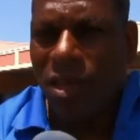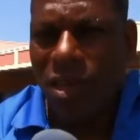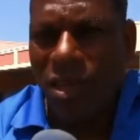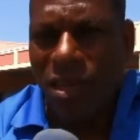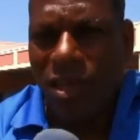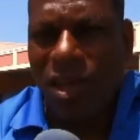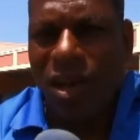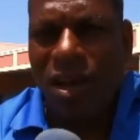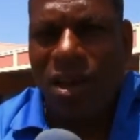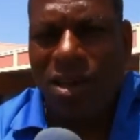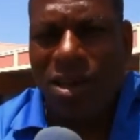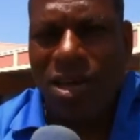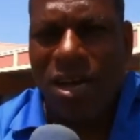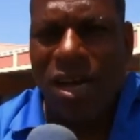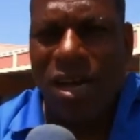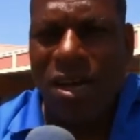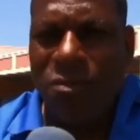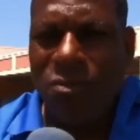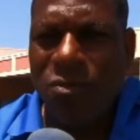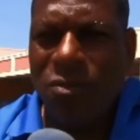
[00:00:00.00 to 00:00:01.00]
Yeah,
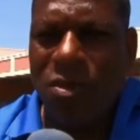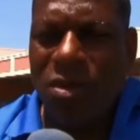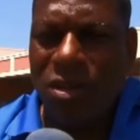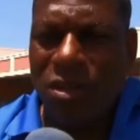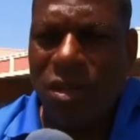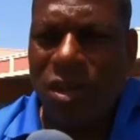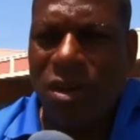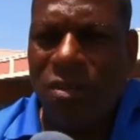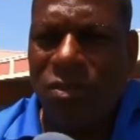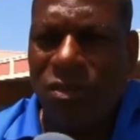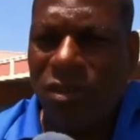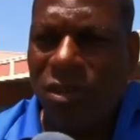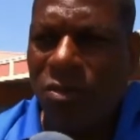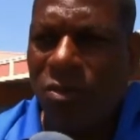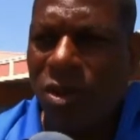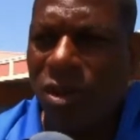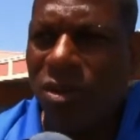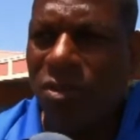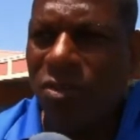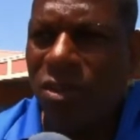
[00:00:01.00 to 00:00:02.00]
obviously
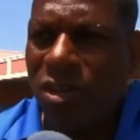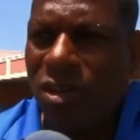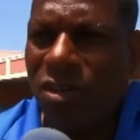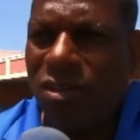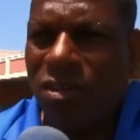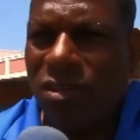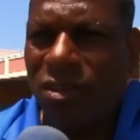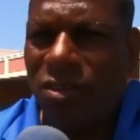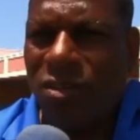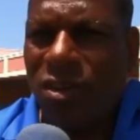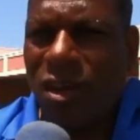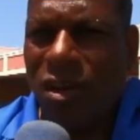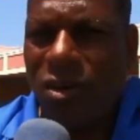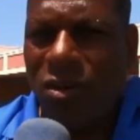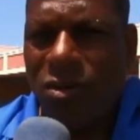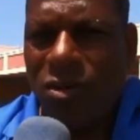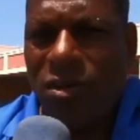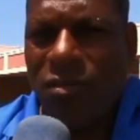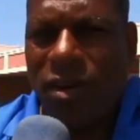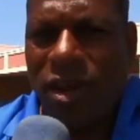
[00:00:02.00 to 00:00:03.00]

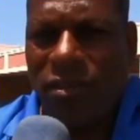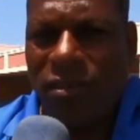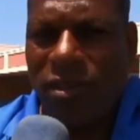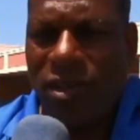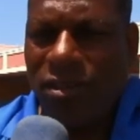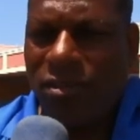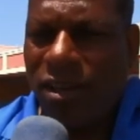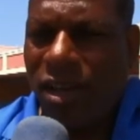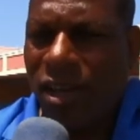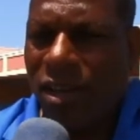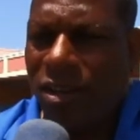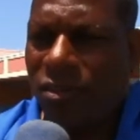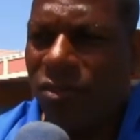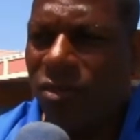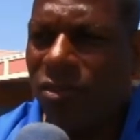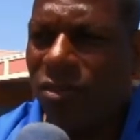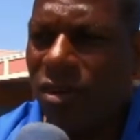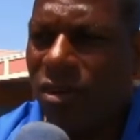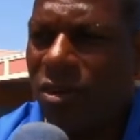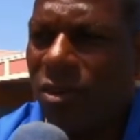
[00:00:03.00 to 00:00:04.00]
all the rest of the executive are
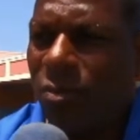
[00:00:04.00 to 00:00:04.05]
starting to